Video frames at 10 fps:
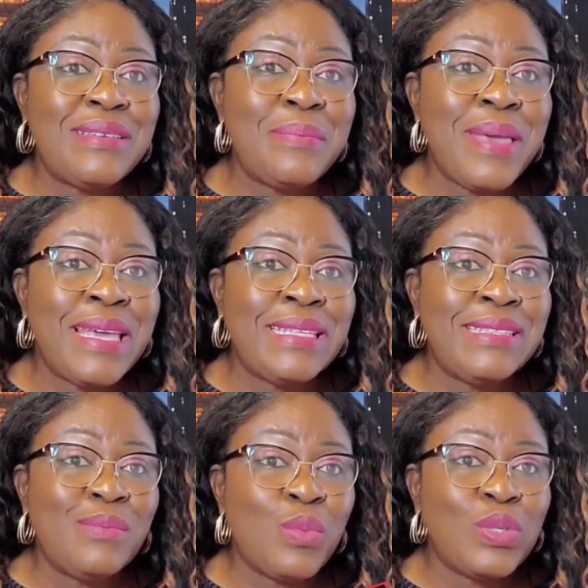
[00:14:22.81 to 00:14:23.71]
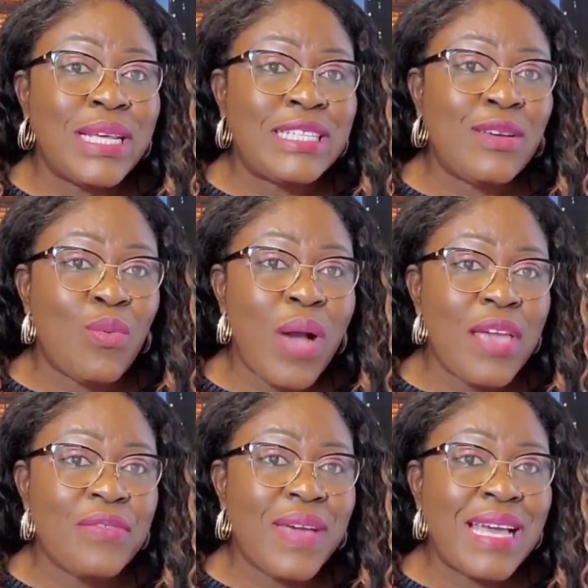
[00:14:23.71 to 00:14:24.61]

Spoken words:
the maid more than the wife,